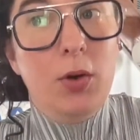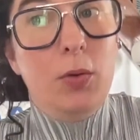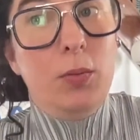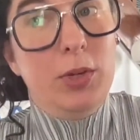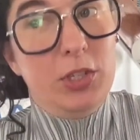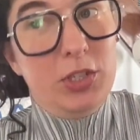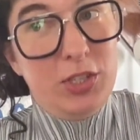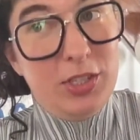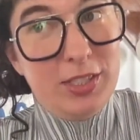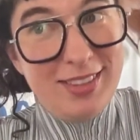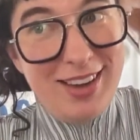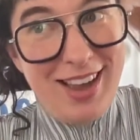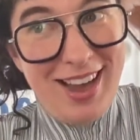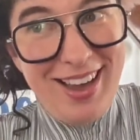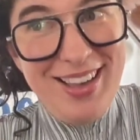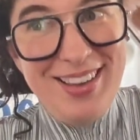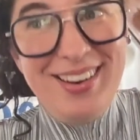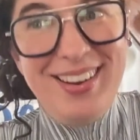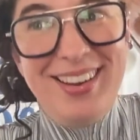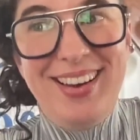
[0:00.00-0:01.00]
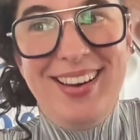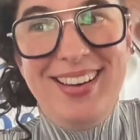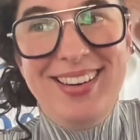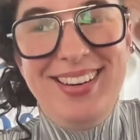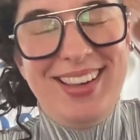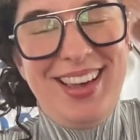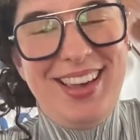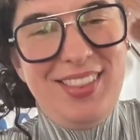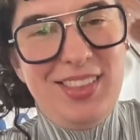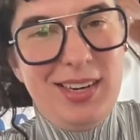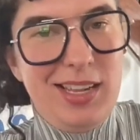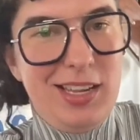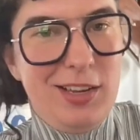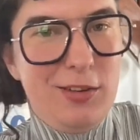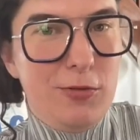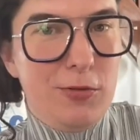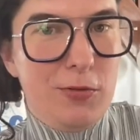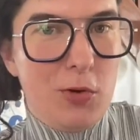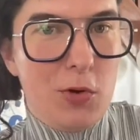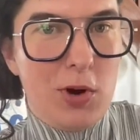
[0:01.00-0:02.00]
which does not negate the
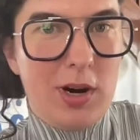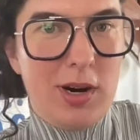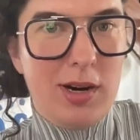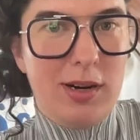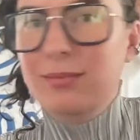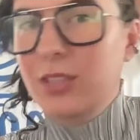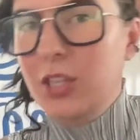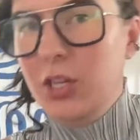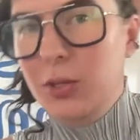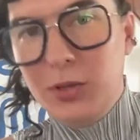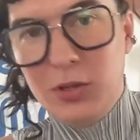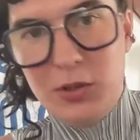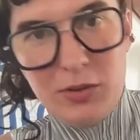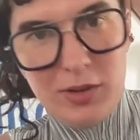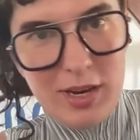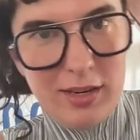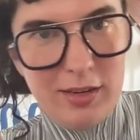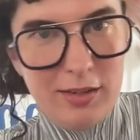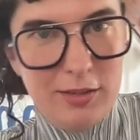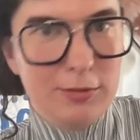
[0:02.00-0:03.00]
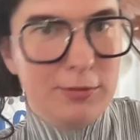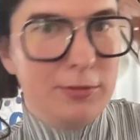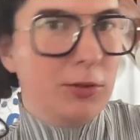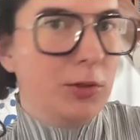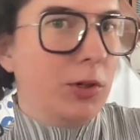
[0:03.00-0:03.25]
need for human creative